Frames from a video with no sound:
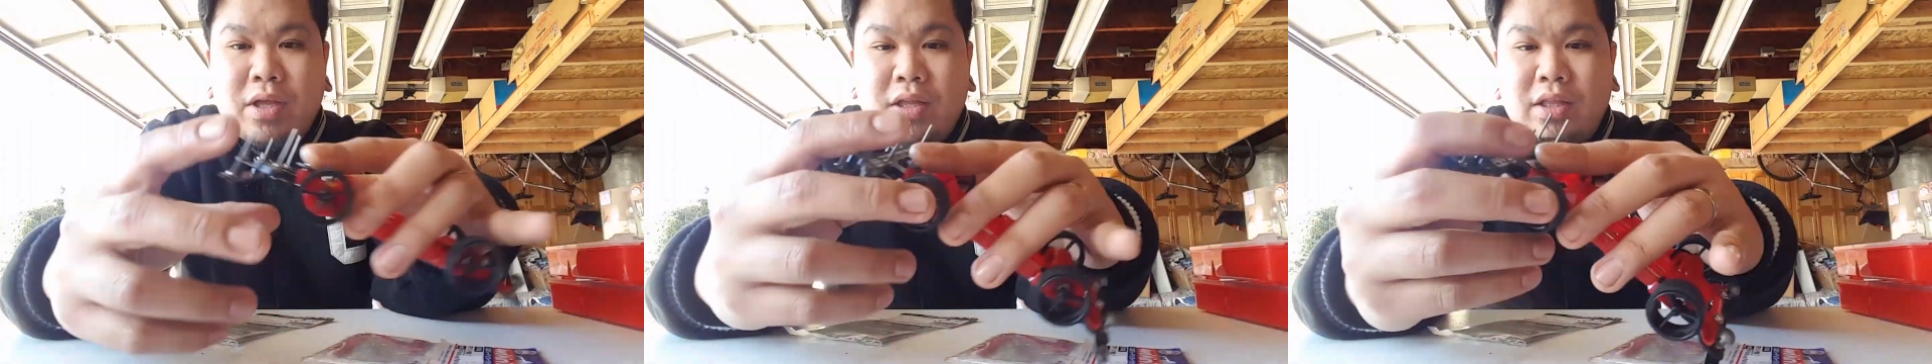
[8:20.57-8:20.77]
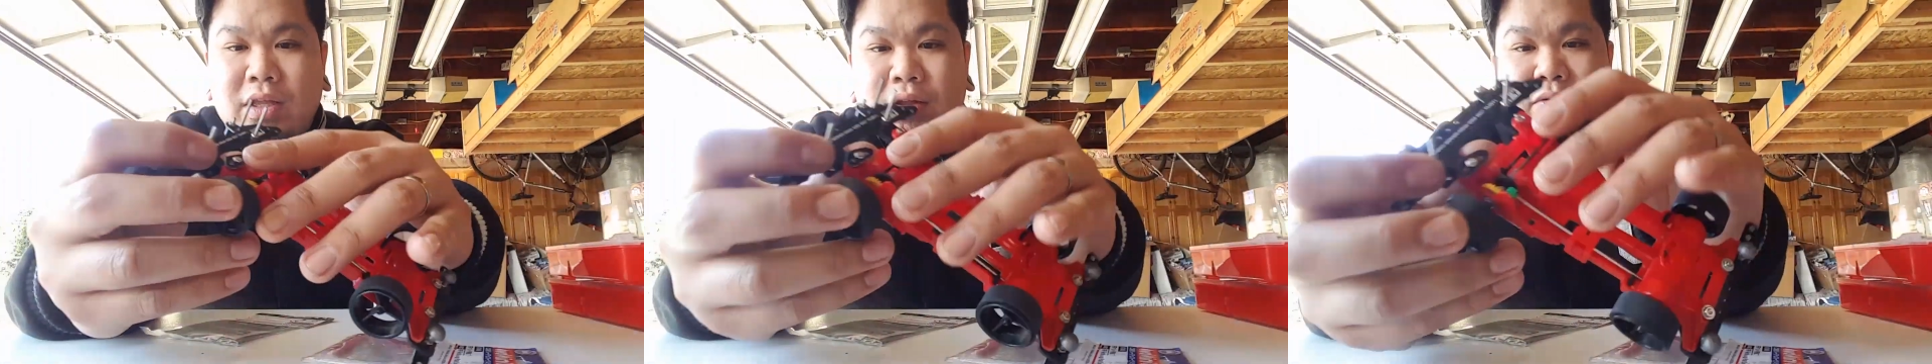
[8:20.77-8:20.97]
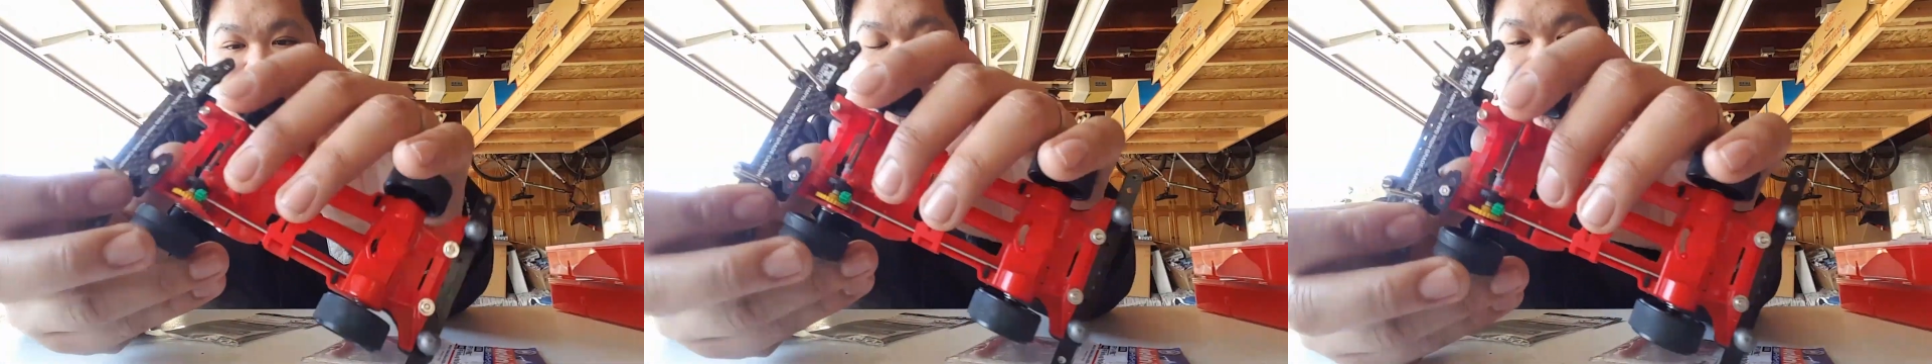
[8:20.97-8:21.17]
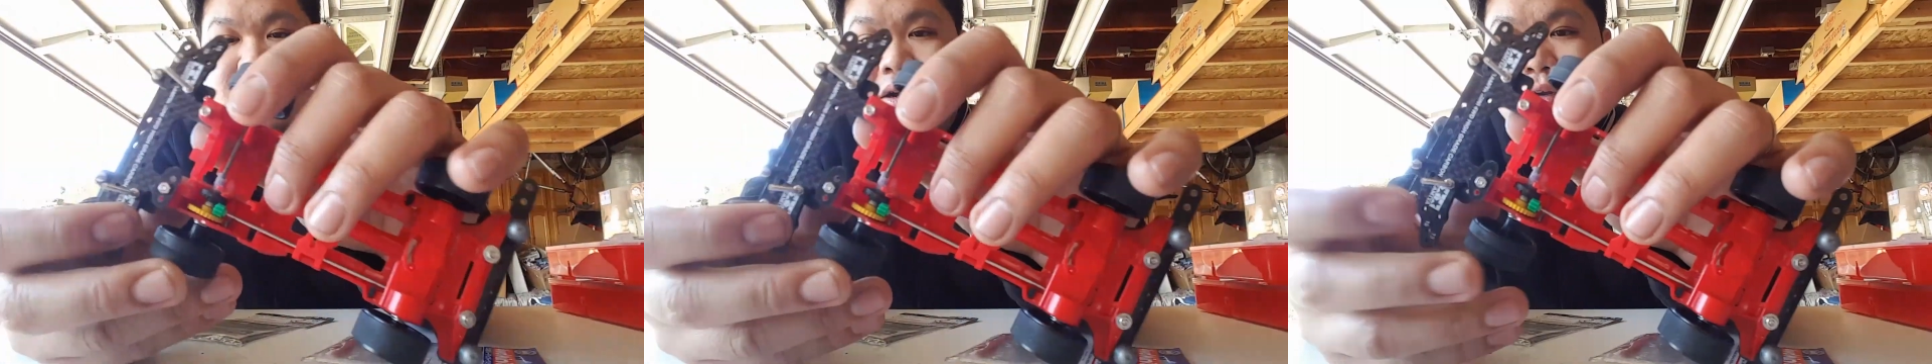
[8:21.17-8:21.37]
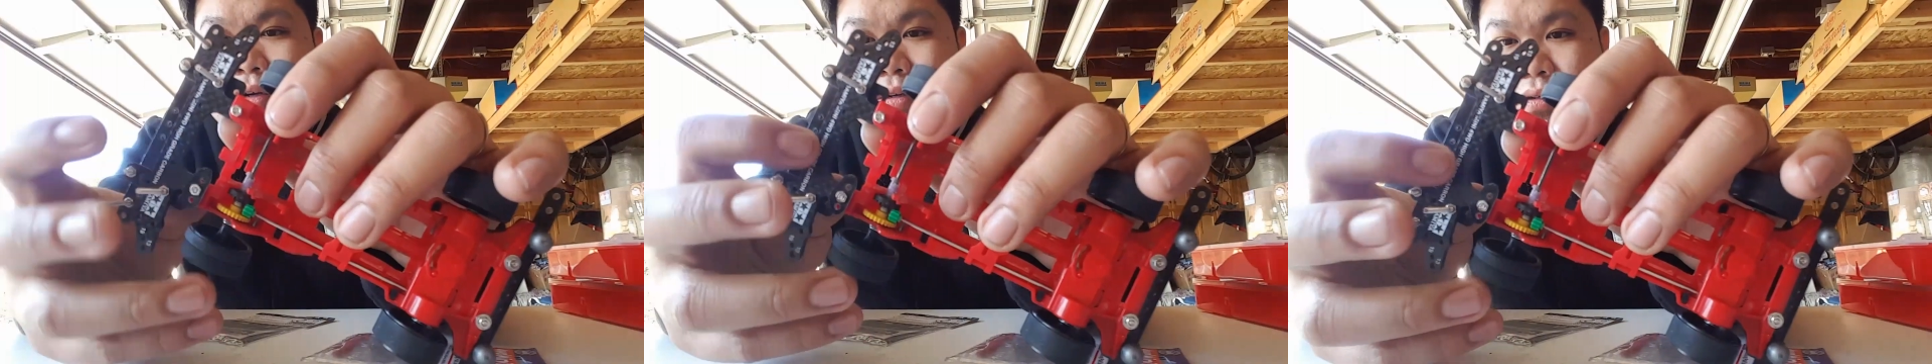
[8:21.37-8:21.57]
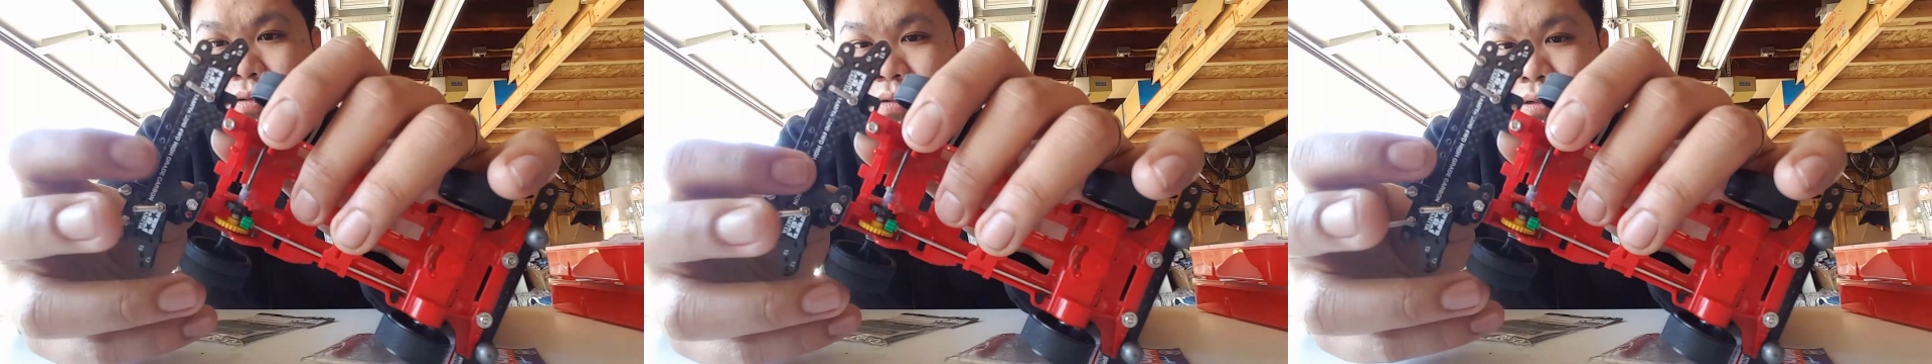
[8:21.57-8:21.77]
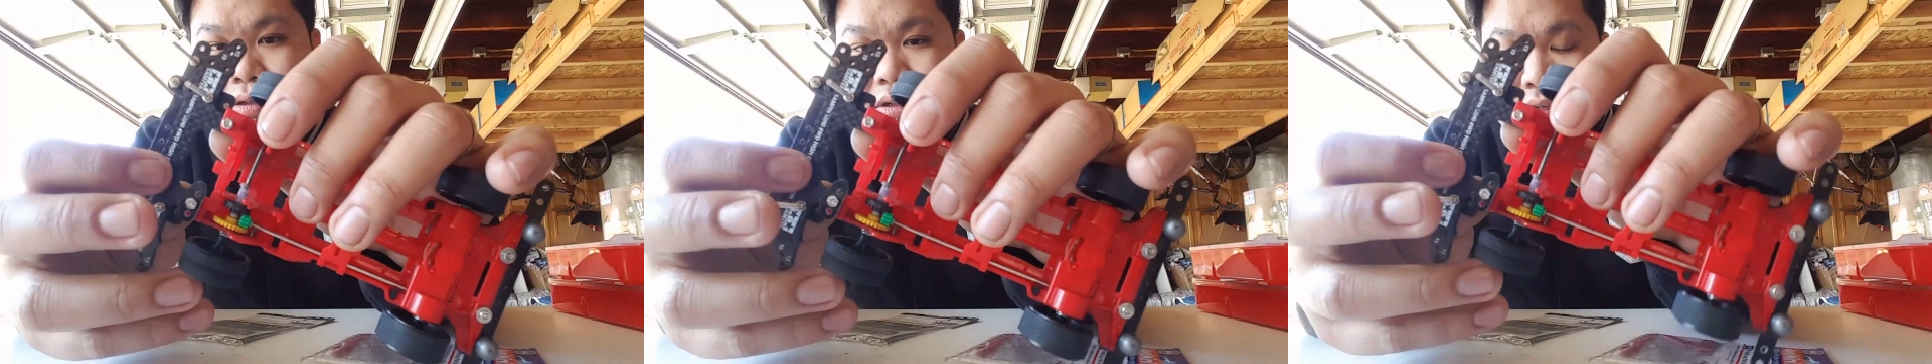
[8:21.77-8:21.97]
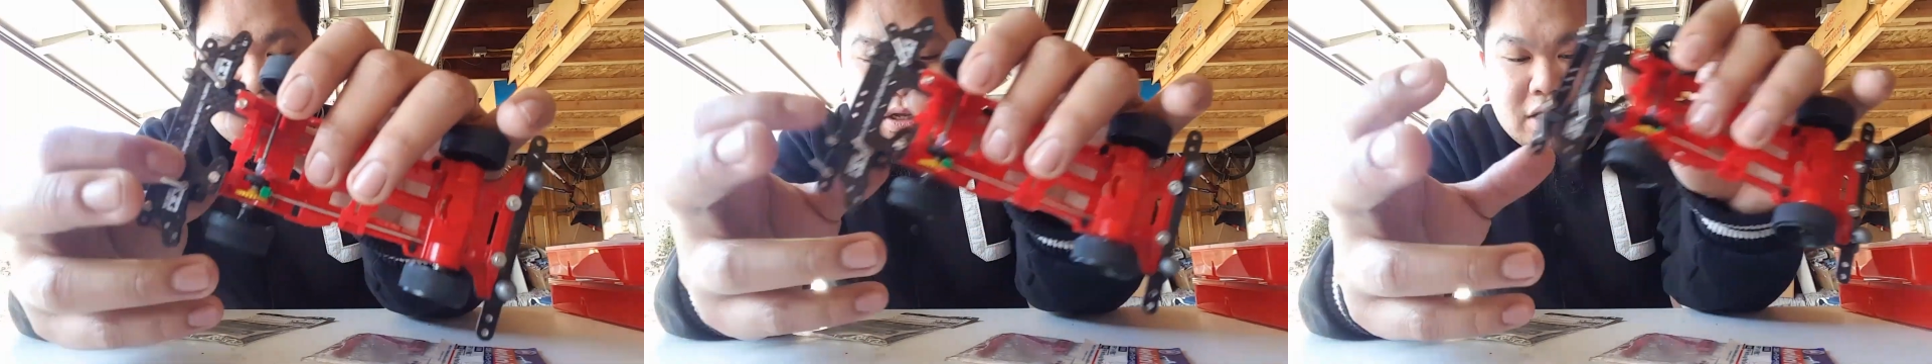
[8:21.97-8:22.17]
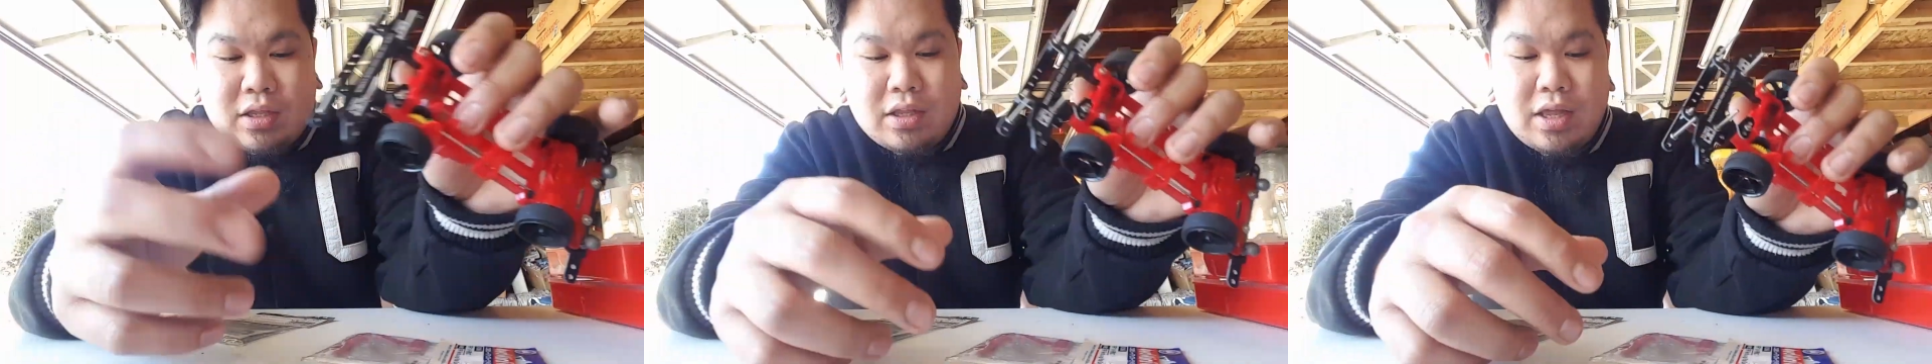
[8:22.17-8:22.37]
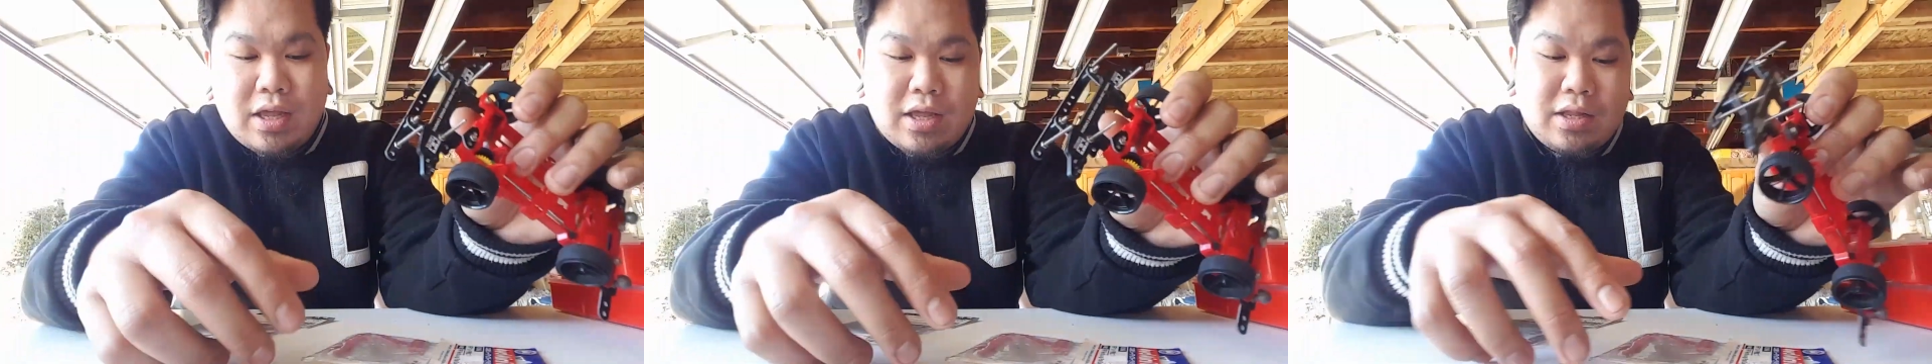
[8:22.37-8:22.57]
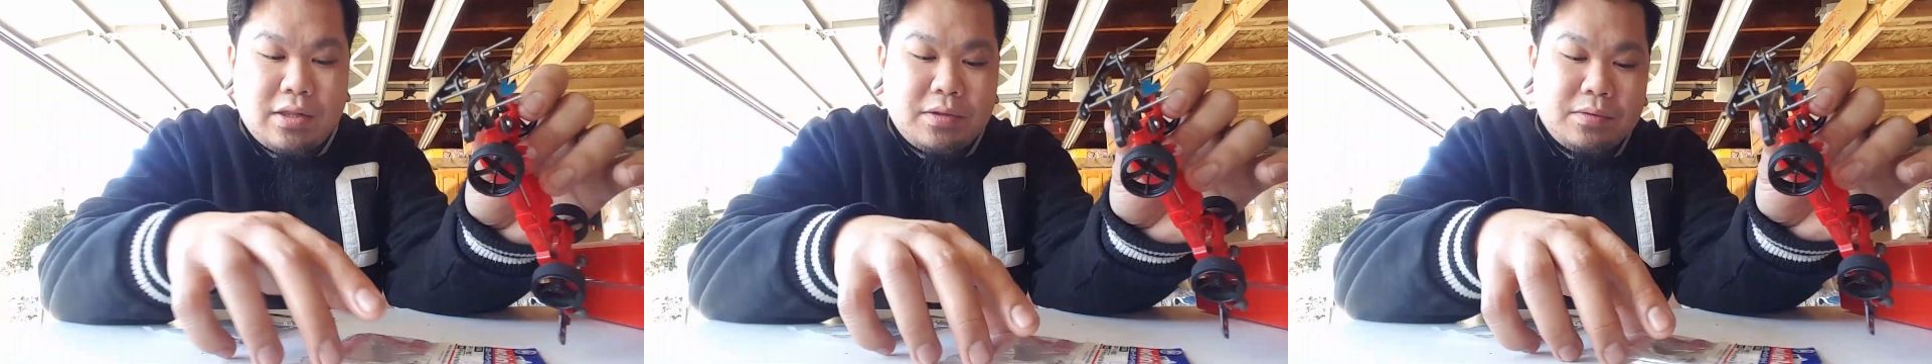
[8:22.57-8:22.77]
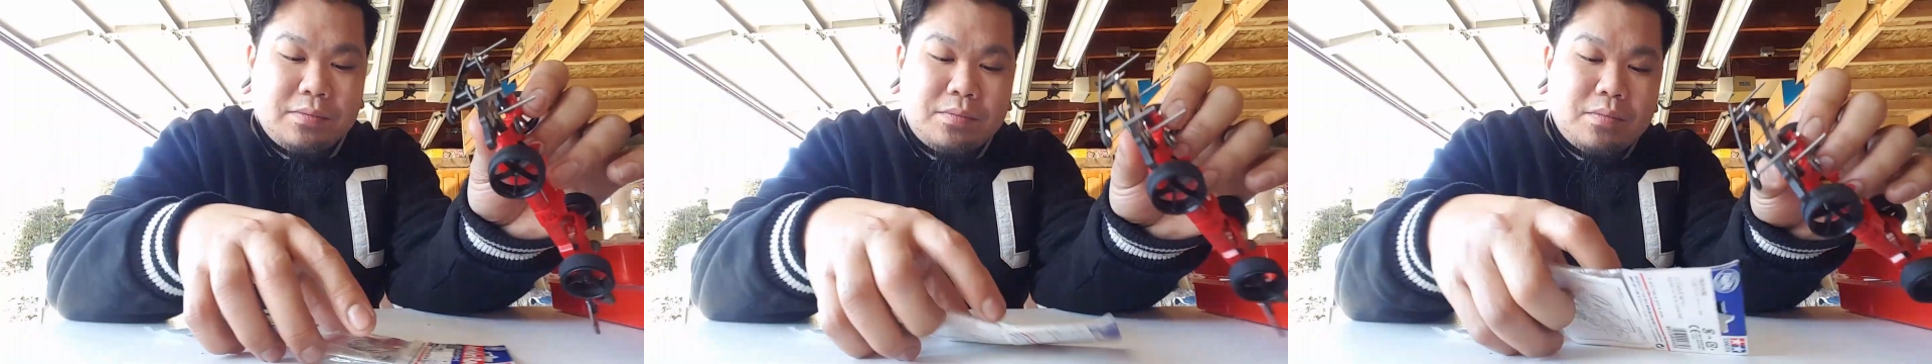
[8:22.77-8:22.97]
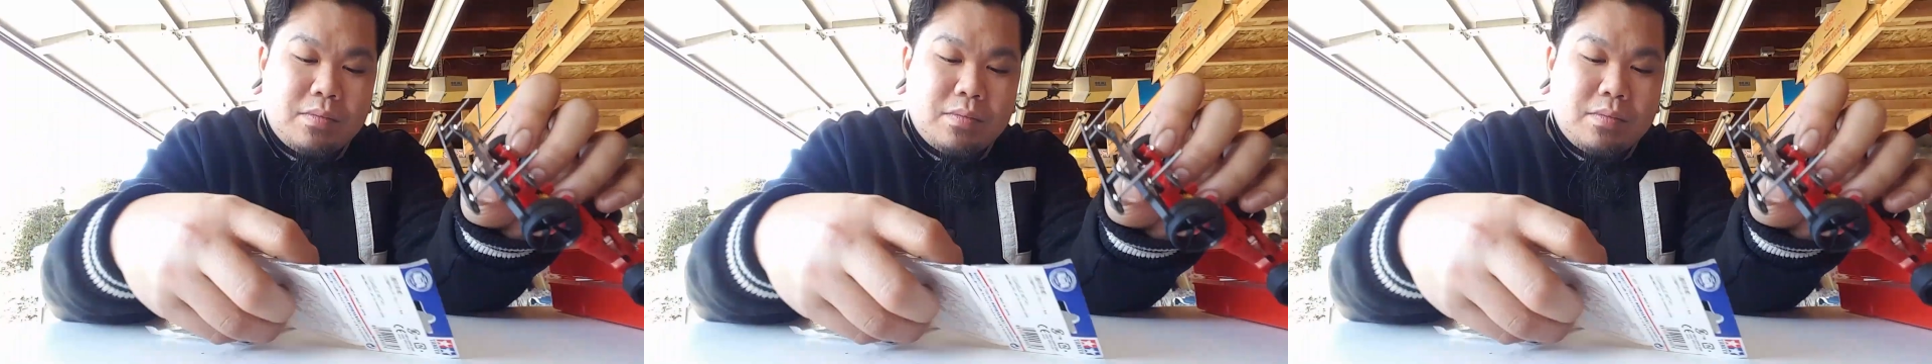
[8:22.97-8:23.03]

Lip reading: what I did over here. And then